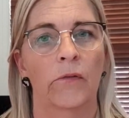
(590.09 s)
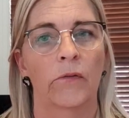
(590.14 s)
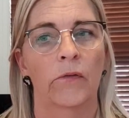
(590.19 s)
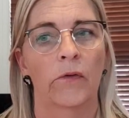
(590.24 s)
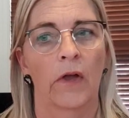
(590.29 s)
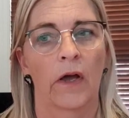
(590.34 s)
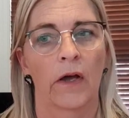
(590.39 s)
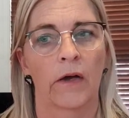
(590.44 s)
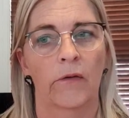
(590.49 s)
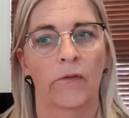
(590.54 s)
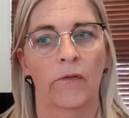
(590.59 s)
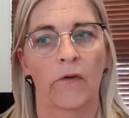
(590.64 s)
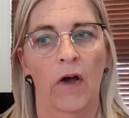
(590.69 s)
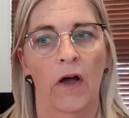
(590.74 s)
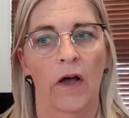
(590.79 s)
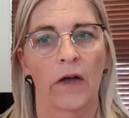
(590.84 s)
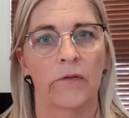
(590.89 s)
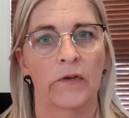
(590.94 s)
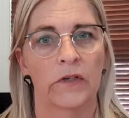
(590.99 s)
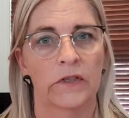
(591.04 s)
like,
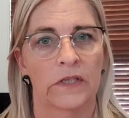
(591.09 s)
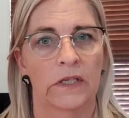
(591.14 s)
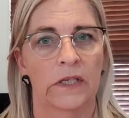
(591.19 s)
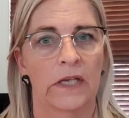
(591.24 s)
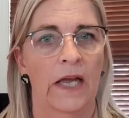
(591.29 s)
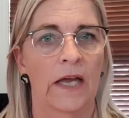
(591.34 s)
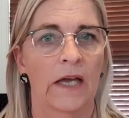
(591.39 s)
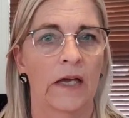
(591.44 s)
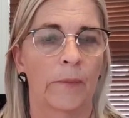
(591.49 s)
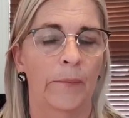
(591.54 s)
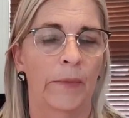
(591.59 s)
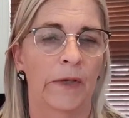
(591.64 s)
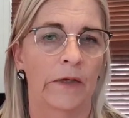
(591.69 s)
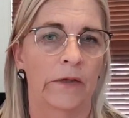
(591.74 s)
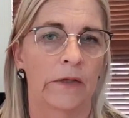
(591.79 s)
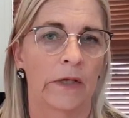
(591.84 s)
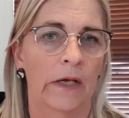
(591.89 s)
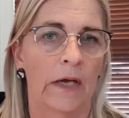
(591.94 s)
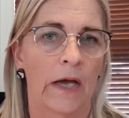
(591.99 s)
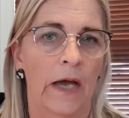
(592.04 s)
why was that anger
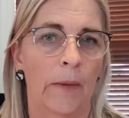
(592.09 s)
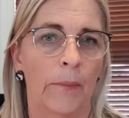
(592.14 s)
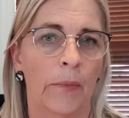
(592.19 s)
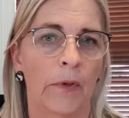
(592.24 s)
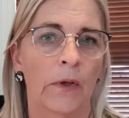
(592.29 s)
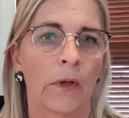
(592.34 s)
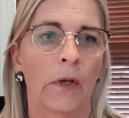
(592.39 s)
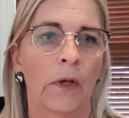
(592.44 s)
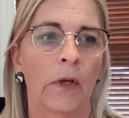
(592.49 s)
building up?